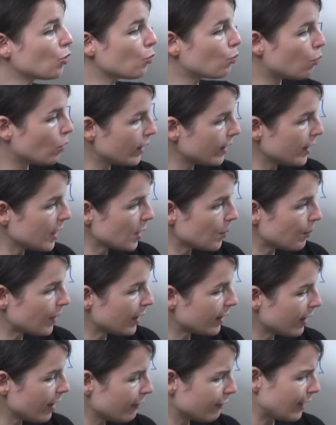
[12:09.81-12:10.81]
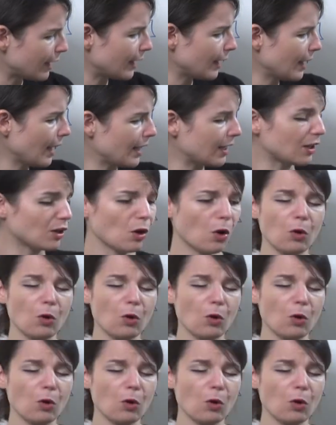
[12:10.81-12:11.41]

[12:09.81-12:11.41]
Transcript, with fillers: wouldn't be living in an